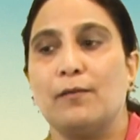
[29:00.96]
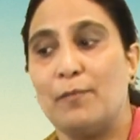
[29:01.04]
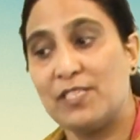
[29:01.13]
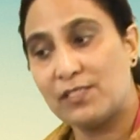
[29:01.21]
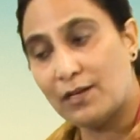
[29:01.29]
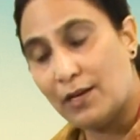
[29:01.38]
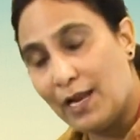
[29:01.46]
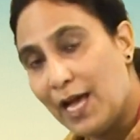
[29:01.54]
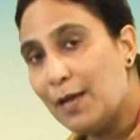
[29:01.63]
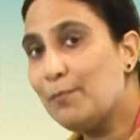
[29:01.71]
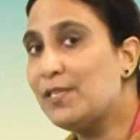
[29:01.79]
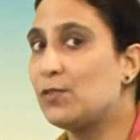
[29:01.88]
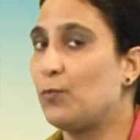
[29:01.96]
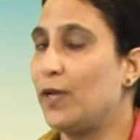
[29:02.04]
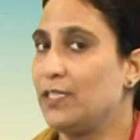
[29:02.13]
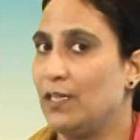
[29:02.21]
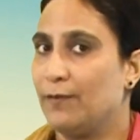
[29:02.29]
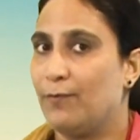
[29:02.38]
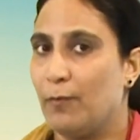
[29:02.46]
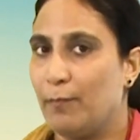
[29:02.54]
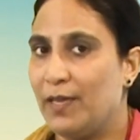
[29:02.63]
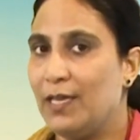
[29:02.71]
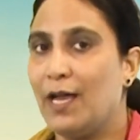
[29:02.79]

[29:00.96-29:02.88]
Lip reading: Mr. Lamb is waiting for me.